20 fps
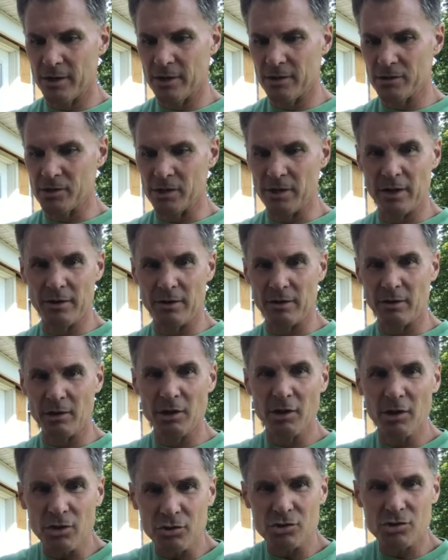another
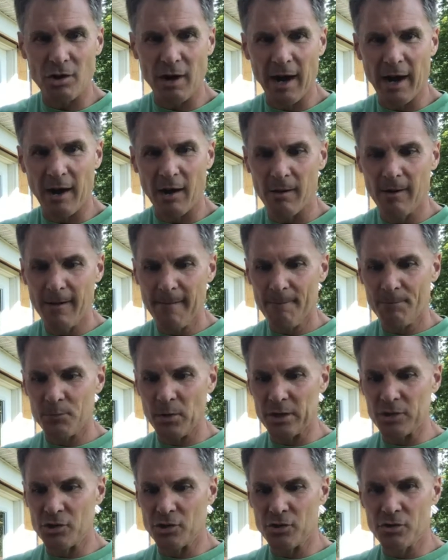little trowel
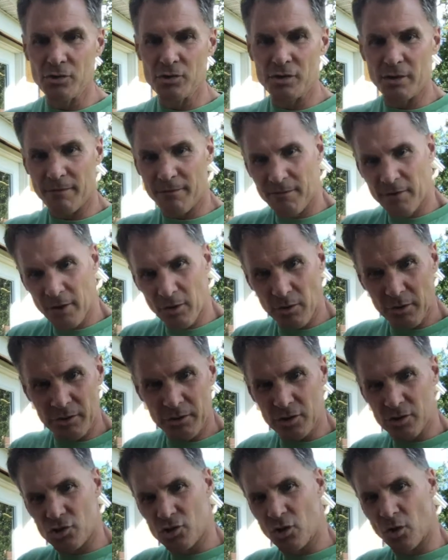that's used to fill in
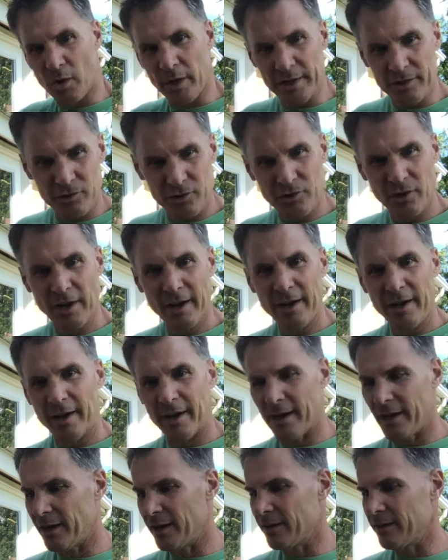the joints.
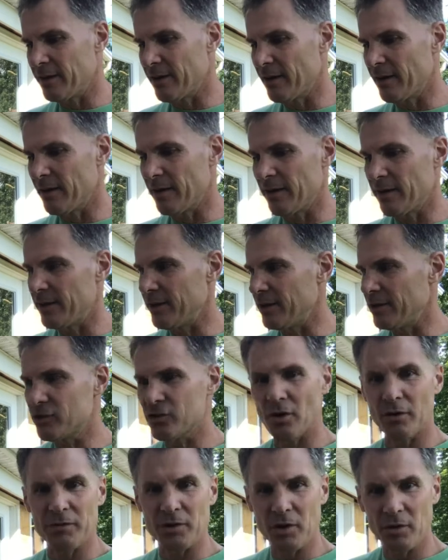And
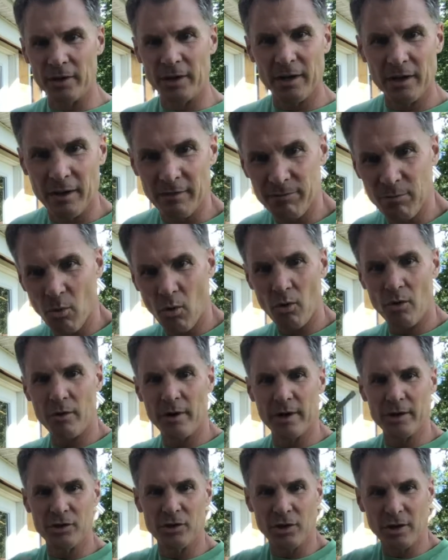so if you don't get enough mortar
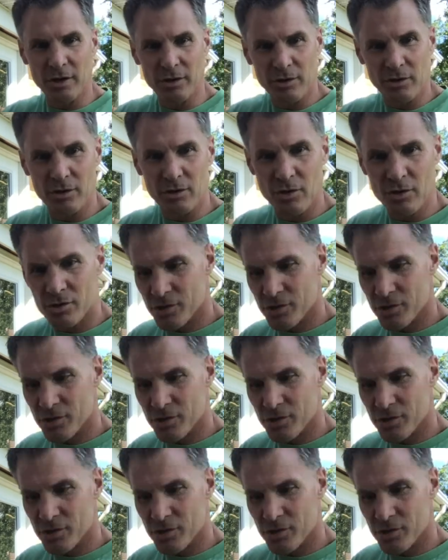in, you can use